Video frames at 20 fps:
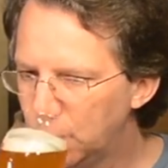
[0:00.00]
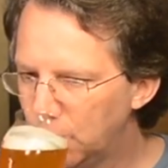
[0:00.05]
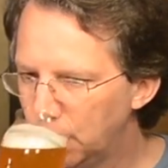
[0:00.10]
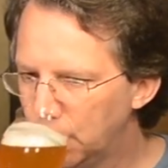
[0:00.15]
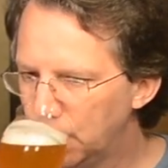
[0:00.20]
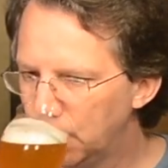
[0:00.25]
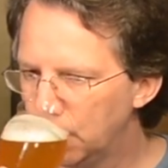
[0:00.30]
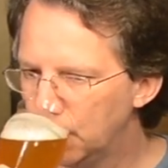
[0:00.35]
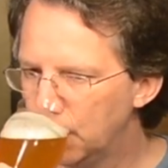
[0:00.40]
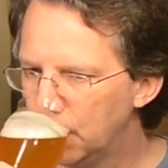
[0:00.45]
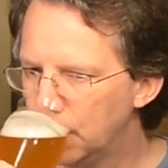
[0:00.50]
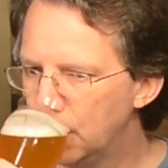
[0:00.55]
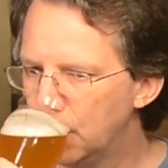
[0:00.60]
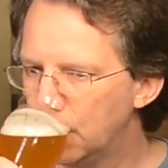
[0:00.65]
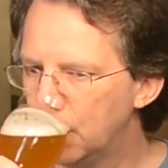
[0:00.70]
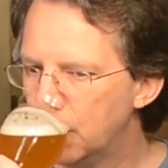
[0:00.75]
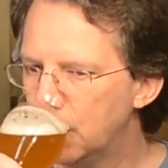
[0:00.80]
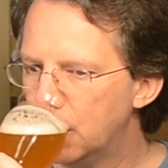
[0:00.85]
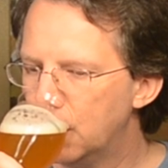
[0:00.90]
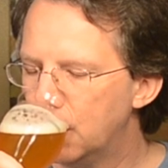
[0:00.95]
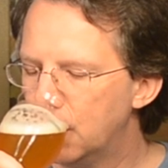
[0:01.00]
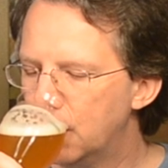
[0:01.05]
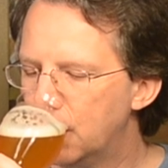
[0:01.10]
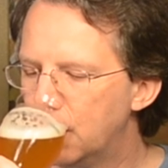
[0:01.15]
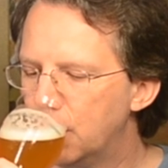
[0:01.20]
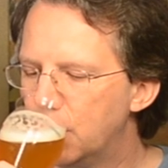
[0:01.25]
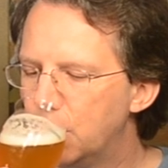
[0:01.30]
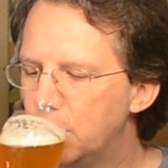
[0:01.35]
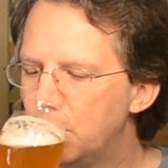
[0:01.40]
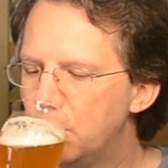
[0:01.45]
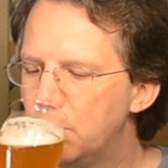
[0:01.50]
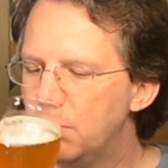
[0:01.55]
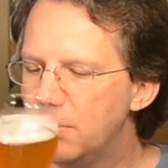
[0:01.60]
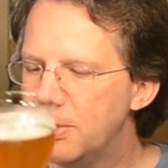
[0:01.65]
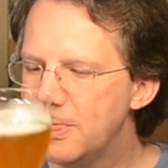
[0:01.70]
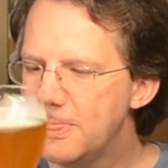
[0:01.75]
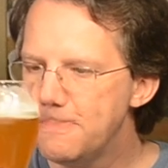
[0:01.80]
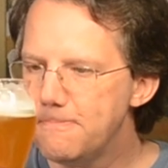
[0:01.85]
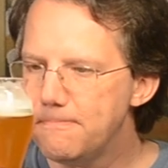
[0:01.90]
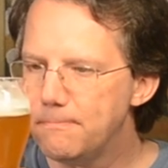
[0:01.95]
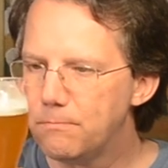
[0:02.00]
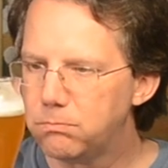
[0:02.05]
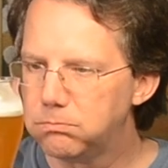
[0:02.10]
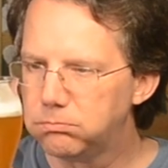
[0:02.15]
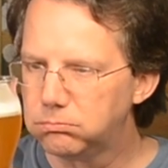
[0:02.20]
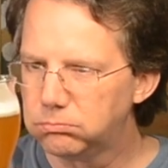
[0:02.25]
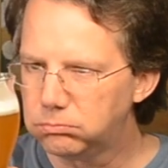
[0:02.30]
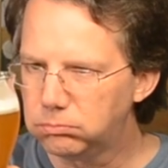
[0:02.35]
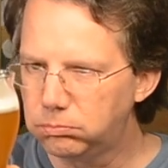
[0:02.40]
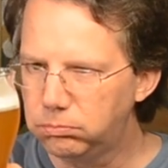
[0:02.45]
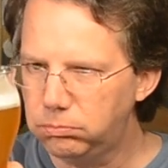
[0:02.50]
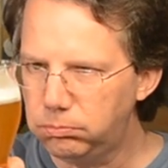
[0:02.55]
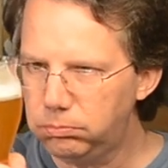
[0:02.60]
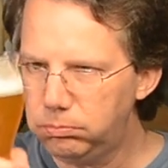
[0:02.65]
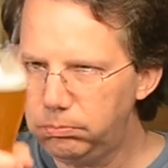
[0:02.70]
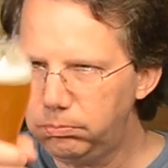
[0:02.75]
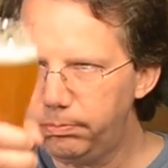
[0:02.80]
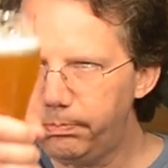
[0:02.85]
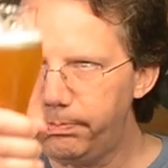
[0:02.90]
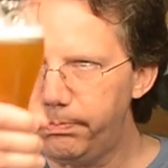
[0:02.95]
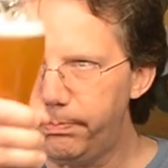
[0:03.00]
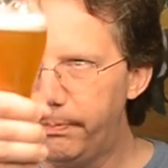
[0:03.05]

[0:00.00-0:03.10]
No one is speaking in this clip.